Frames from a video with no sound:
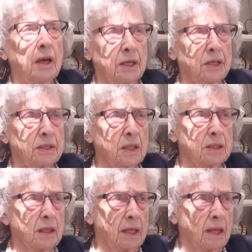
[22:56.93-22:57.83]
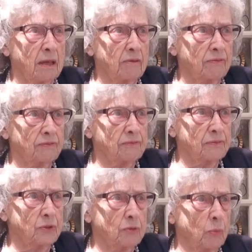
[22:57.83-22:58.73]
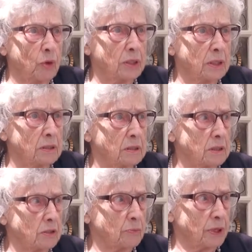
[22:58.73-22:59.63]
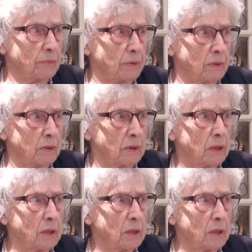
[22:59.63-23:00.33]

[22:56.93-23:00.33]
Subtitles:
and I think they gave 2 more years to people